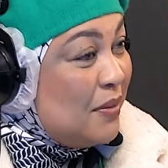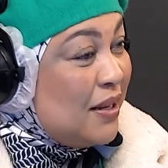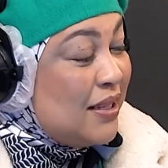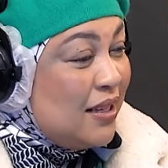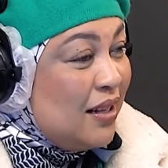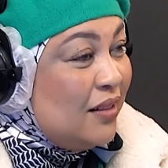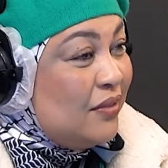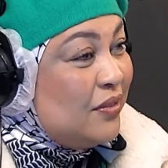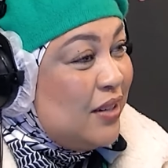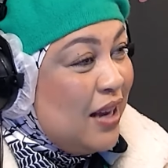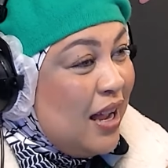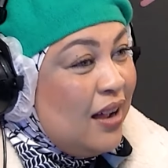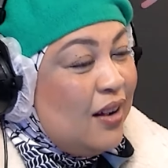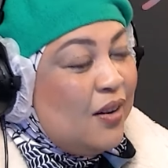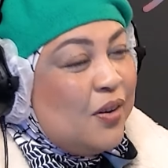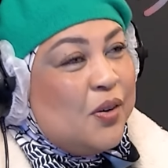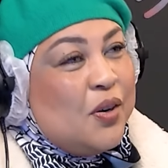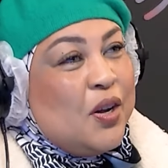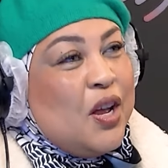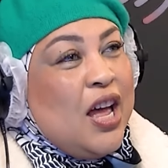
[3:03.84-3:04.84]
myself
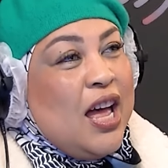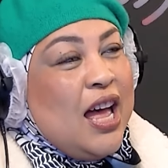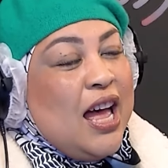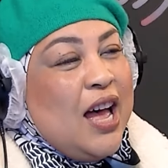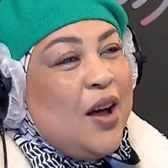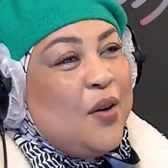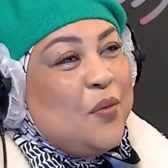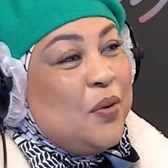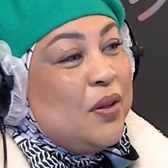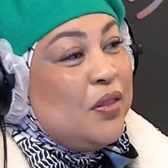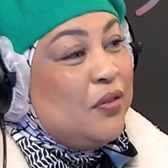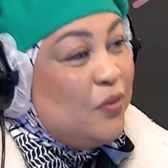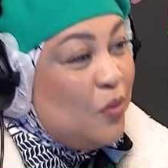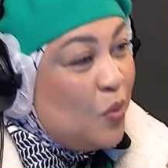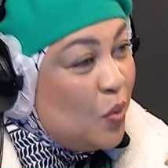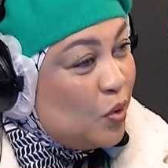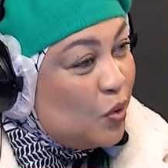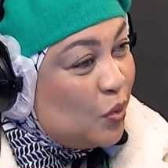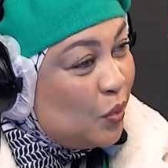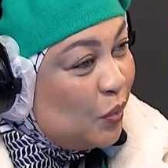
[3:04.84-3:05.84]
now with
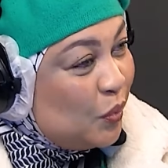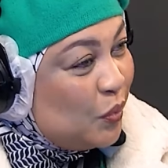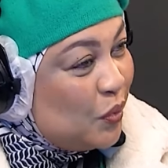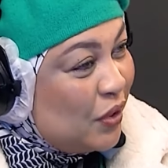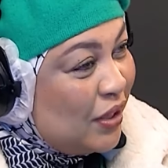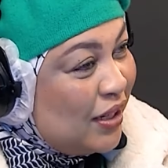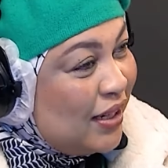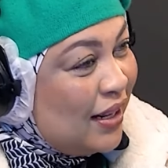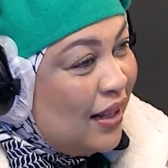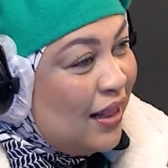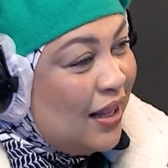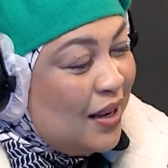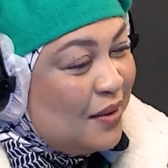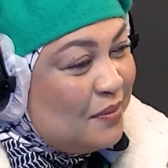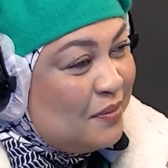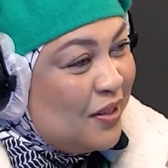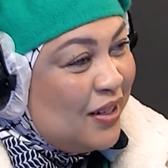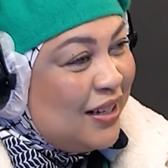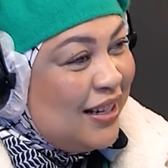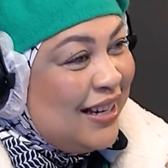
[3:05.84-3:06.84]
4 children,
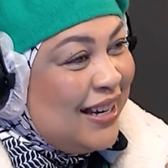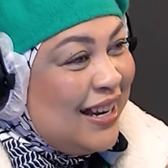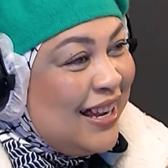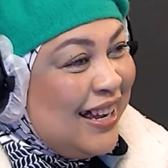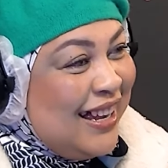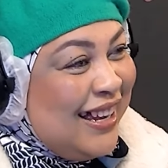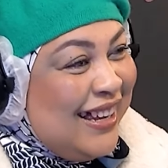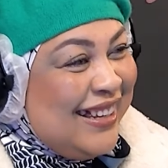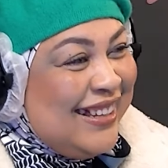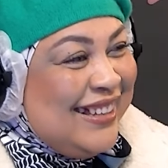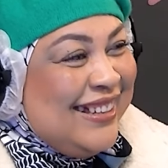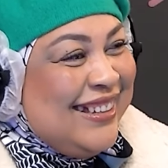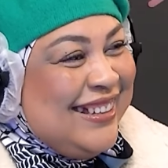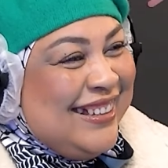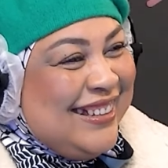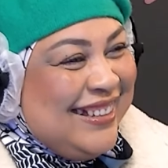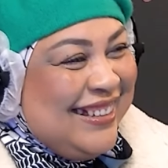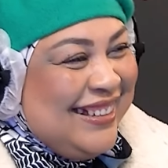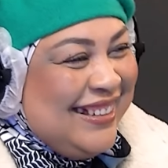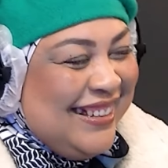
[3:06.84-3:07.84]
alhamdulillah.
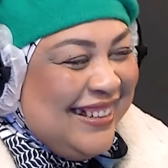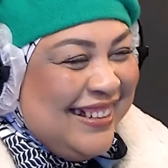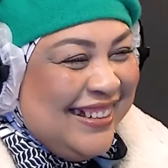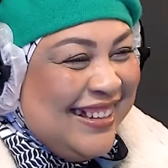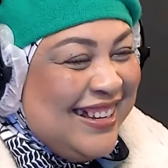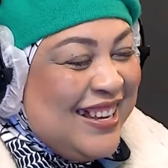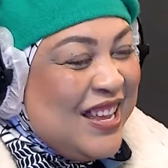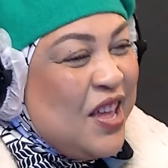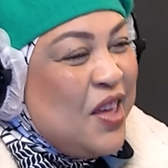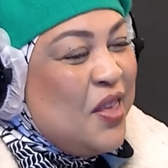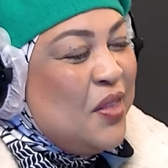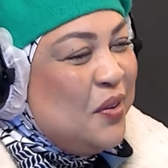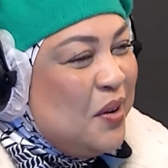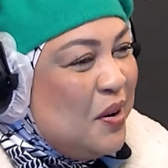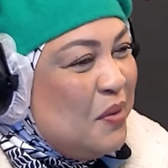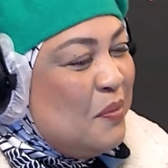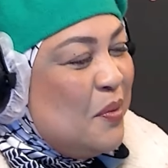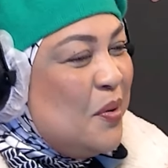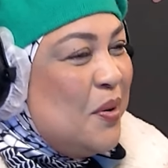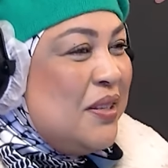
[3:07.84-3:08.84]

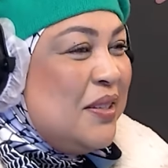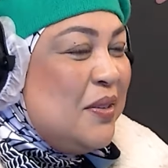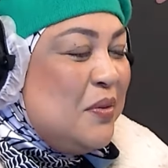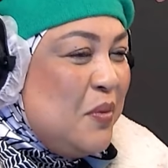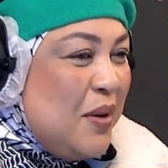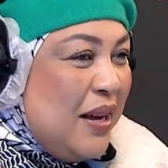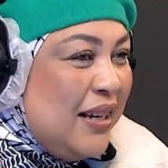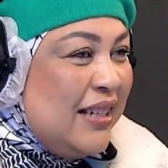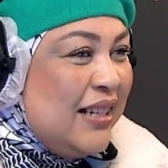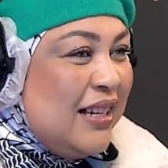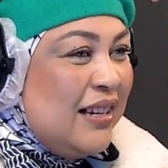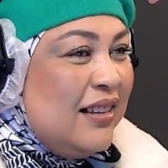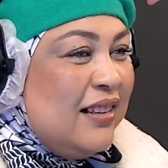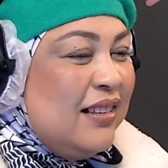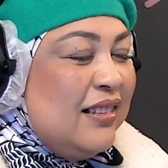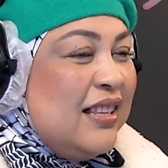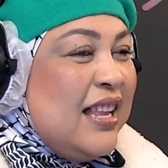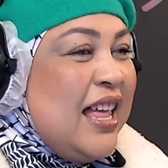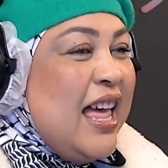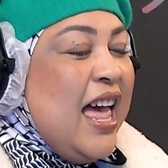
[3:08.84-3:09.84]
3 boys and 1
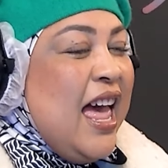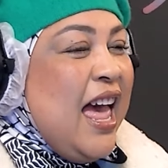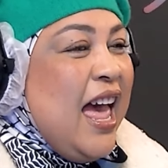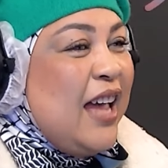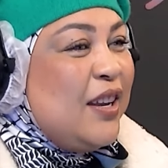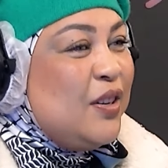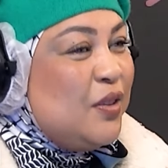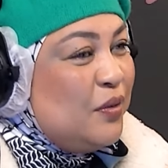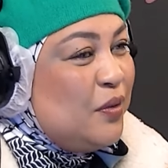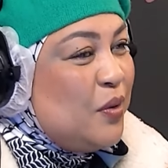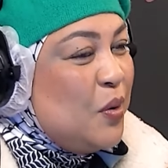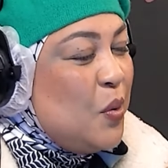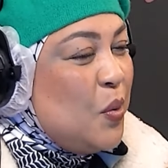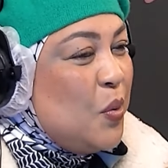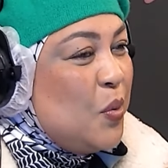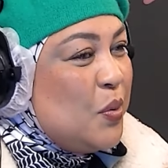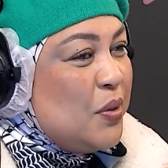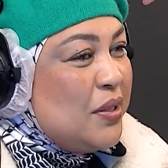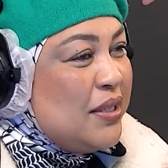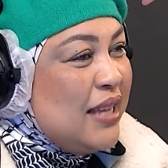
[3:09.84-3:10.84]
girl, and of
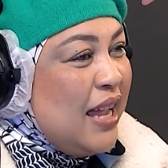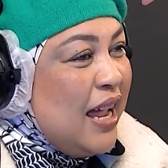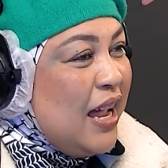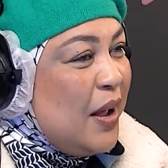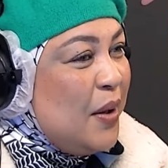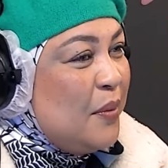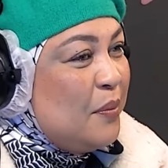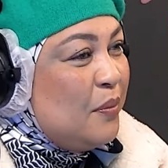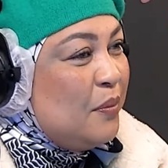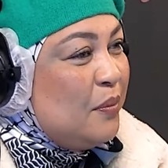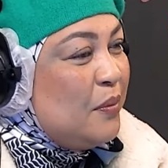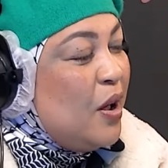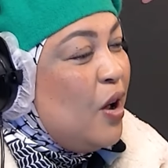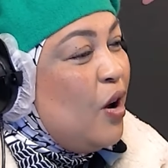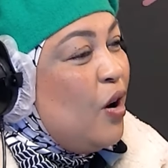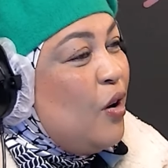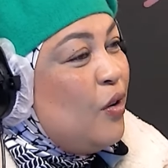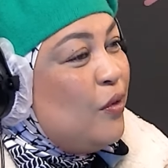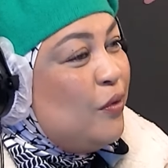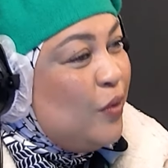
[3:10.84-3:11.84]
course
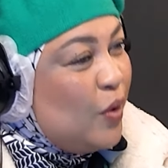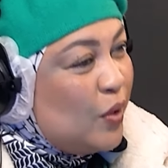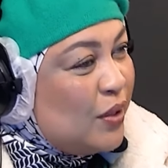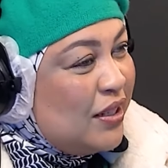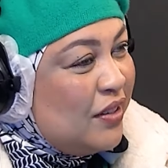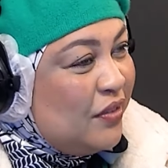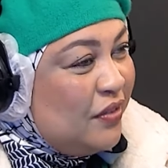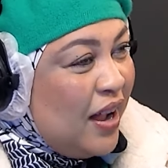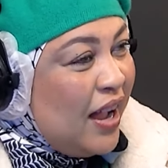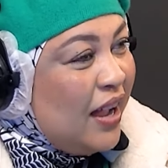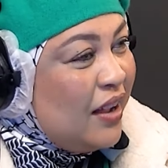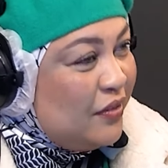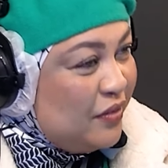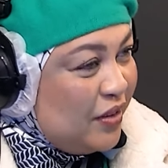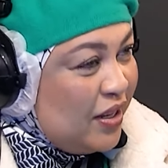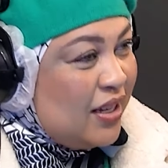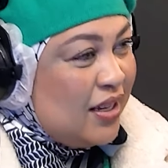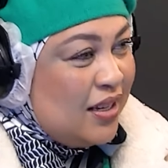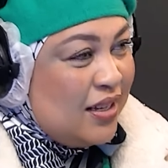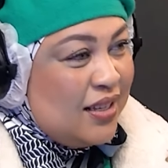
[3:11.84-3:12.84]
45
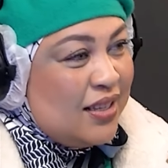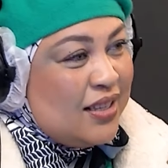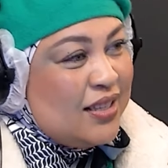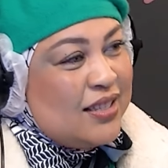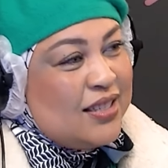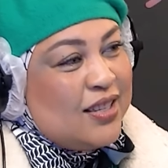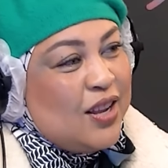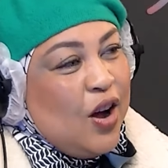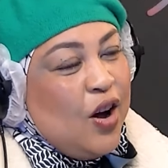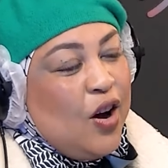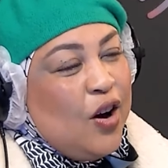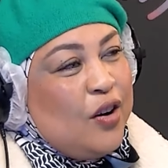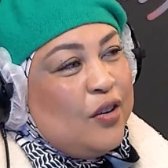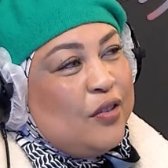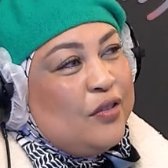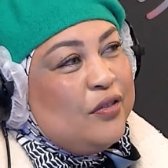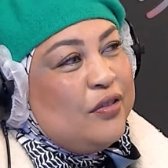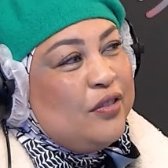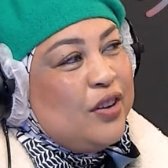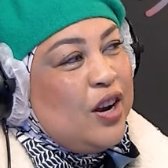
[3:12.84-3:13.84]
years
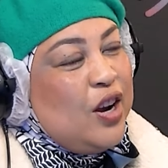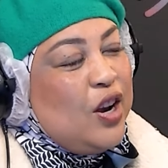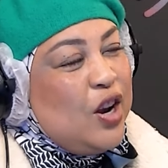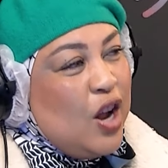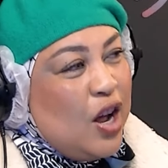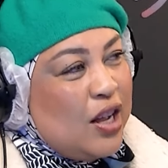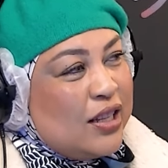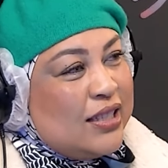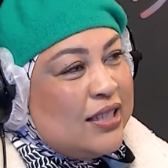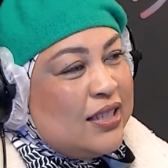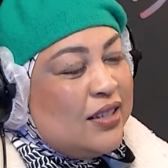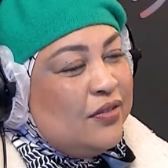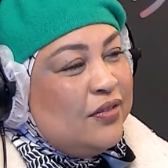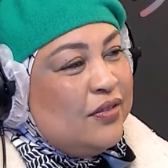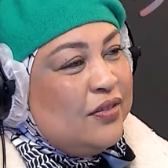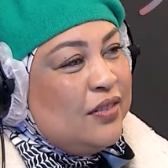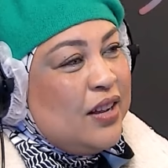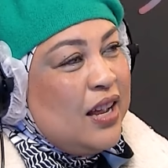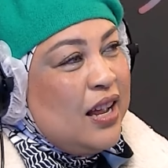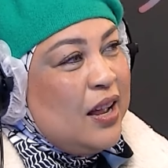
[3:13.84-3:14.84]
of lots
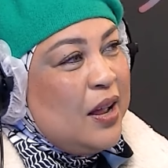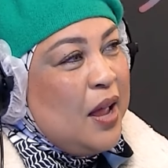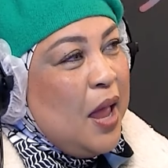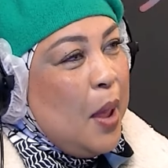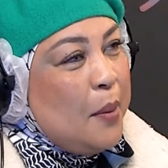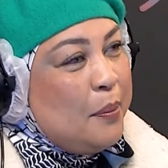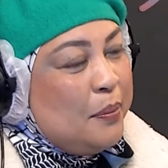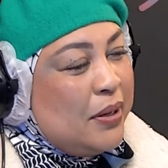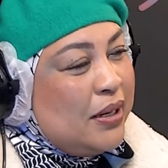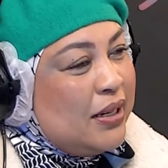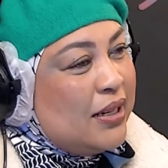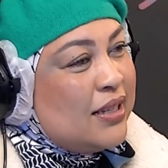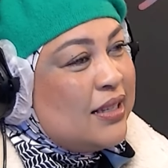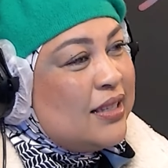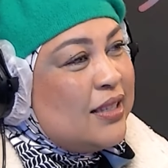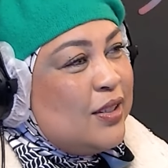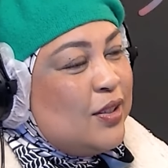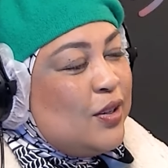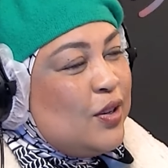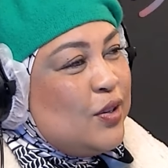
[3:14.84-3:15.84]
of
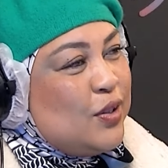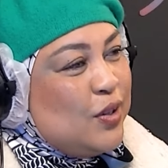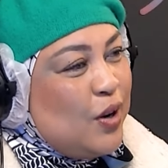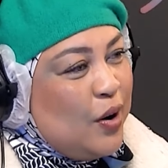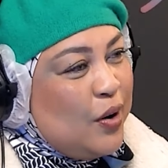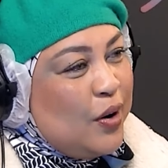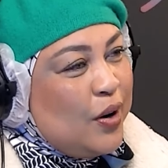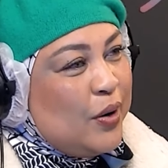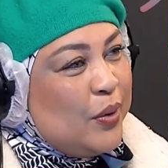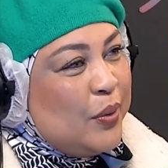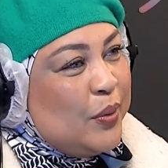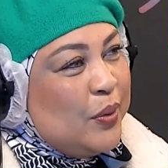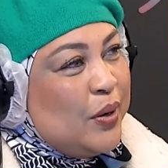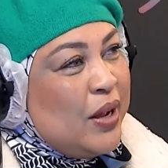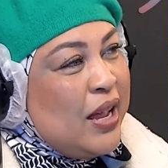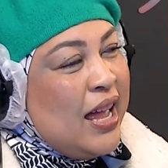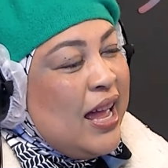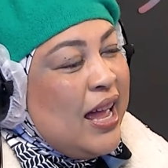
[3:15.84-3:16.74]
happiness, sorrow,